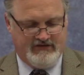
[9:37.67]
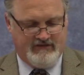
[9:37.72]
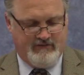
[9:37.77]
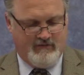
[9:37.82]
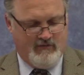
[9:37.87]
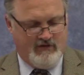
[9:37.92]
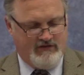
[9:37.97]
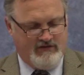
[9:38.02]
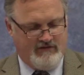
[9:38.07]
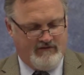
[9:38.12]
If
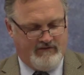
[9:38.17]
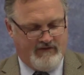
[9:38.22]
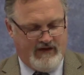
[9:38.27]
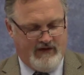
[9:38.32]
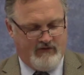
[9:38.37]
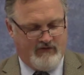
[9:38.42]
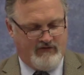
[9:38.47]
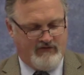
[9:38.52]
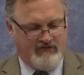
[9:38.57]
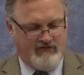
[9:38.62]
one
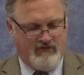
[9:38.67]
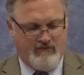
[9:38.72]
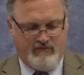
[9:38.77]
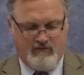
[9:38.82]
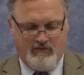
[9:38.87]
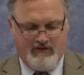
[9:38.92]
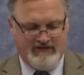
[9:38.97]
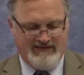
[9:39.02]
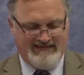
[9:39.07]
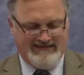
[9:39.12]
devours you, if
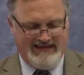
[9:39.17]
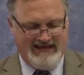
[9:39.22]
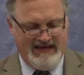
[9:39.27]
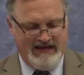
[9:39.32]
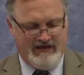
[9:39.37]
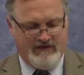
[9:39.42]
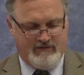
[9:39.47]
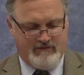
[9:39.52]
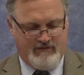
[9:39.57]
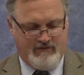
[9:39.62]
one
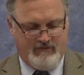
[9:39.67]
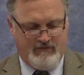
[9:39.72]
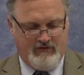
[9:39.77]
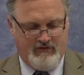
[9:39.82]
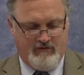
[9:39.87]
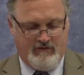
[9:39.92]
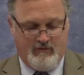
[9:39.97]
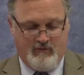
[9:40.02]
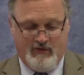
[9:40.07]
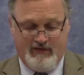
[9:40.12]
takes from
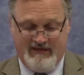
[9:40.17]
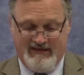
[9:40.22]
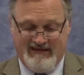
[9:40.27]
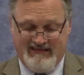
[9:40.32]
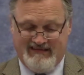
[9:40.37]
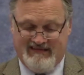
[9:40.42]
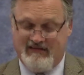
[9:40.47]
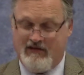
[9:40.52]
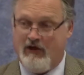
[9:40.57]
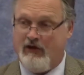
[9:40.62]
you, if one
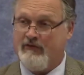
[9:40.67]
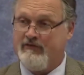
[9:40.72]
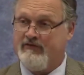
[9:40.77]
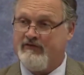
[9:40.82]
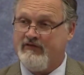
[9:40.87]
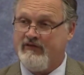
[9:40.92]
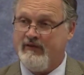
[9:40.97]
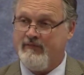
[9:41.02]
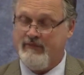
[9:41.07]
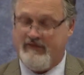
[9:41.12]
exalts